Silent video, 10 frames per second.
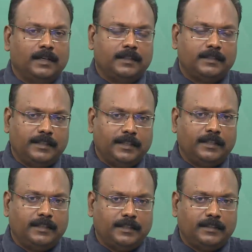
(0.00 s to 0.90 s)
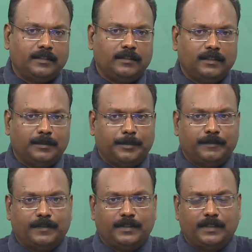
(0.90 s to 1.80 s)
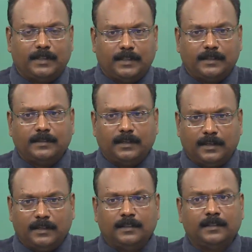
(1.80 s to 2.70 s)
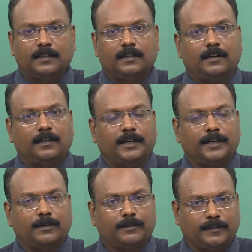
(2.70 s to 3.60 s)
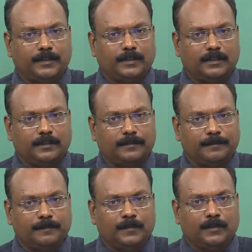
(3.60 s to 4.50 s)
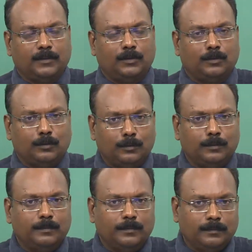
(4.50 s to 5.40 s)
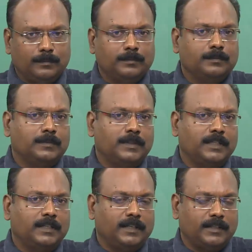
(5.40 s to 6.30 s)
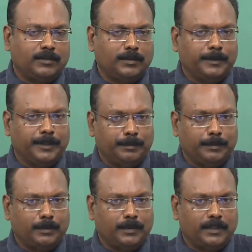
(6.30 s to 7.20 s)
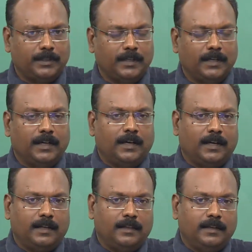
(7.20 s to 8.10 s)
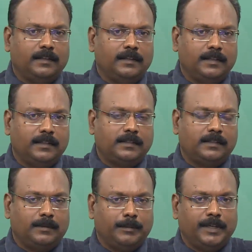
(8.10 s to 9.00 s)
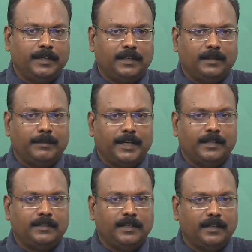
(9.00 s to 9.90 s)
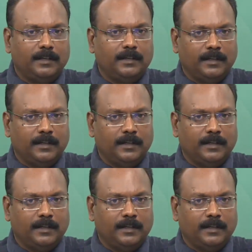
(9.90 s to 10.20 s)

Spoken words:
The senior teacher or the professor has another higher officer to whom that has to be reported, and then there is somebody at a managerial